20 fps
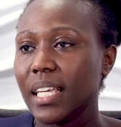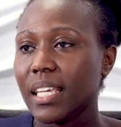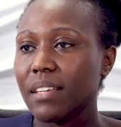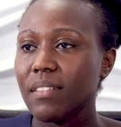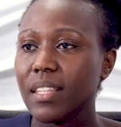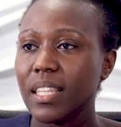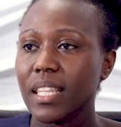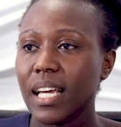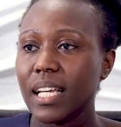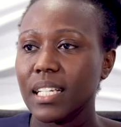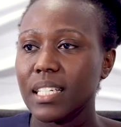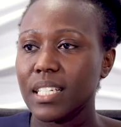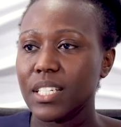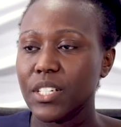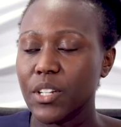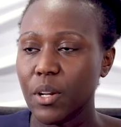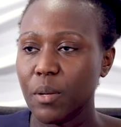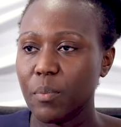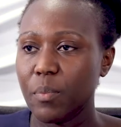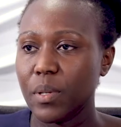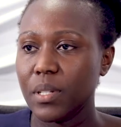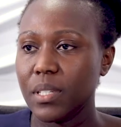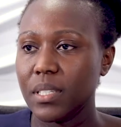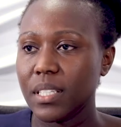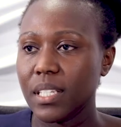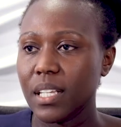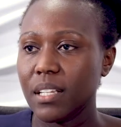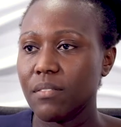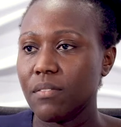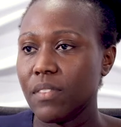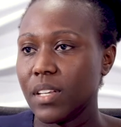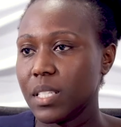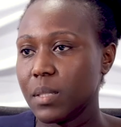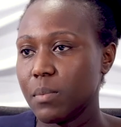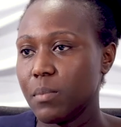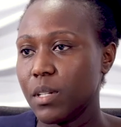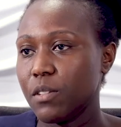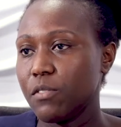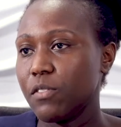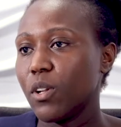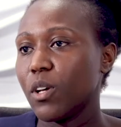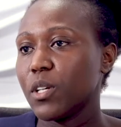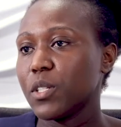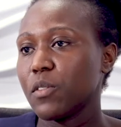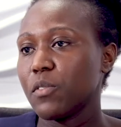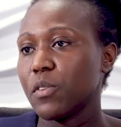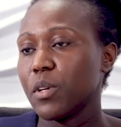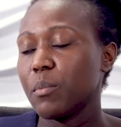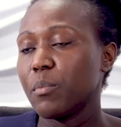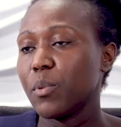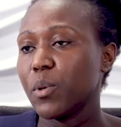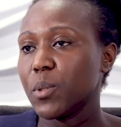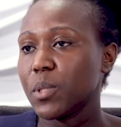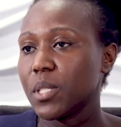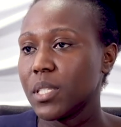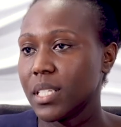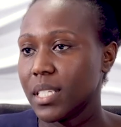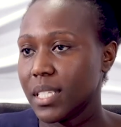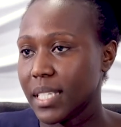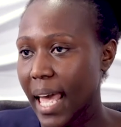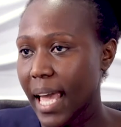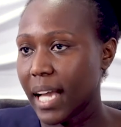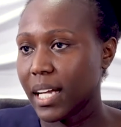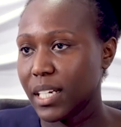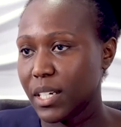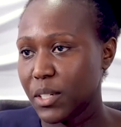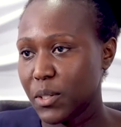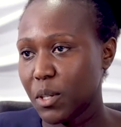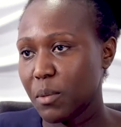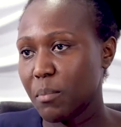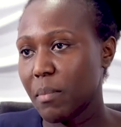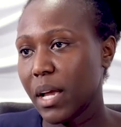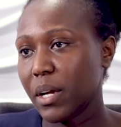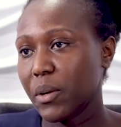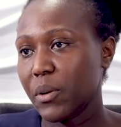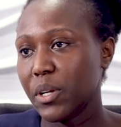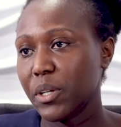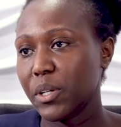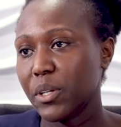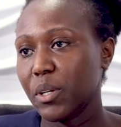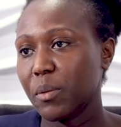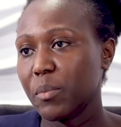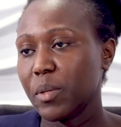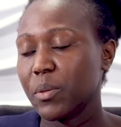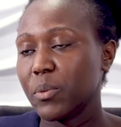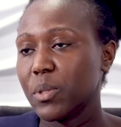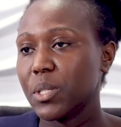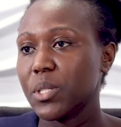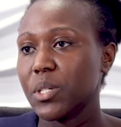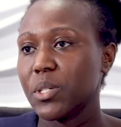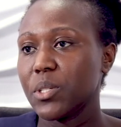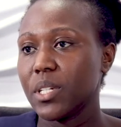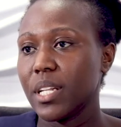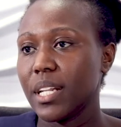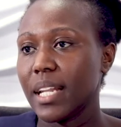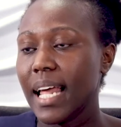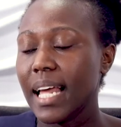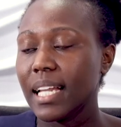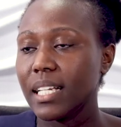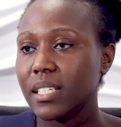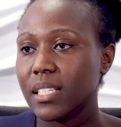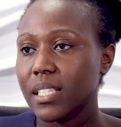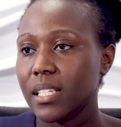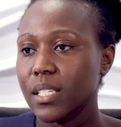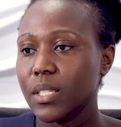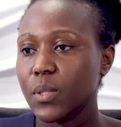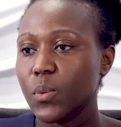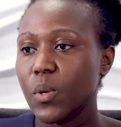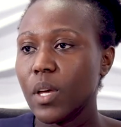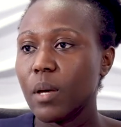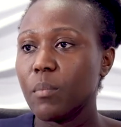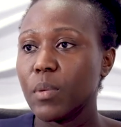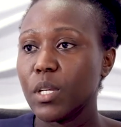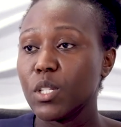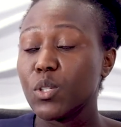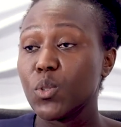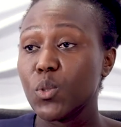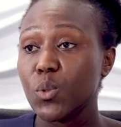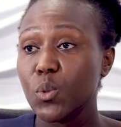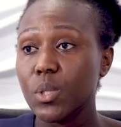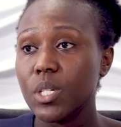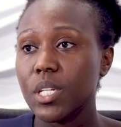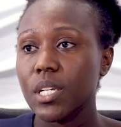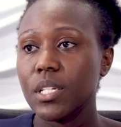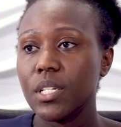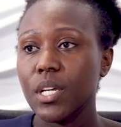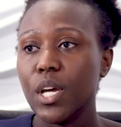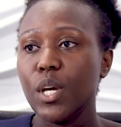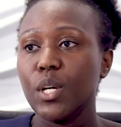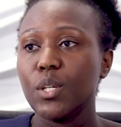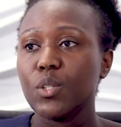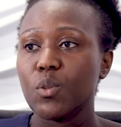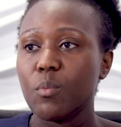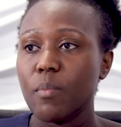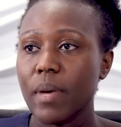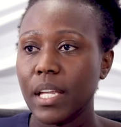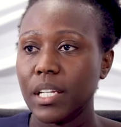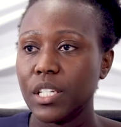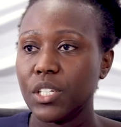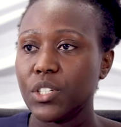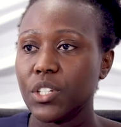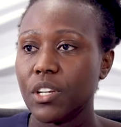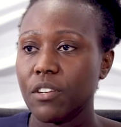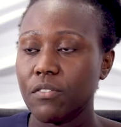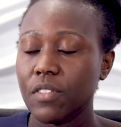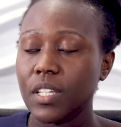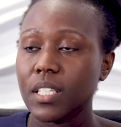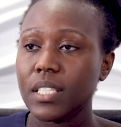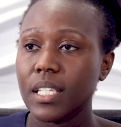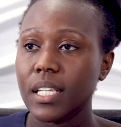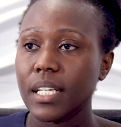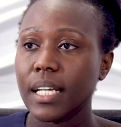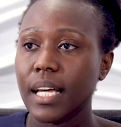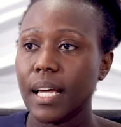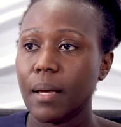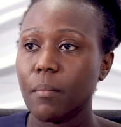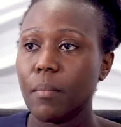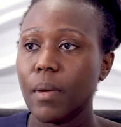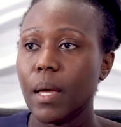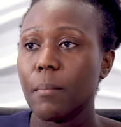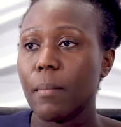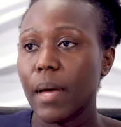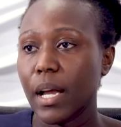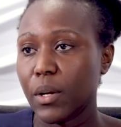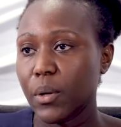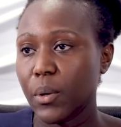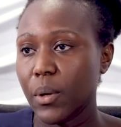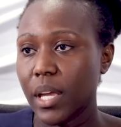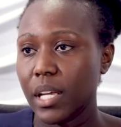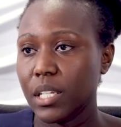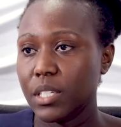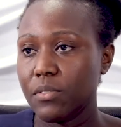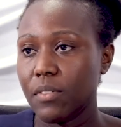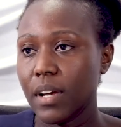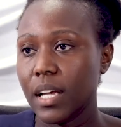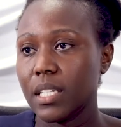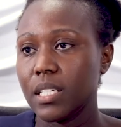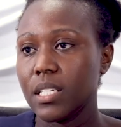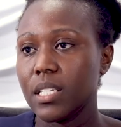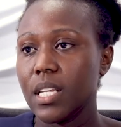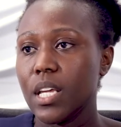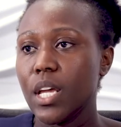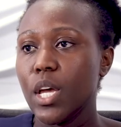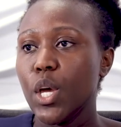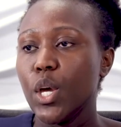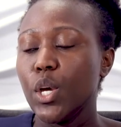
Given that Terebinth's investment philosophy and process is anchored on macroeconomic research and analysis, we are best suited to manage a fixed income macro hedge fund.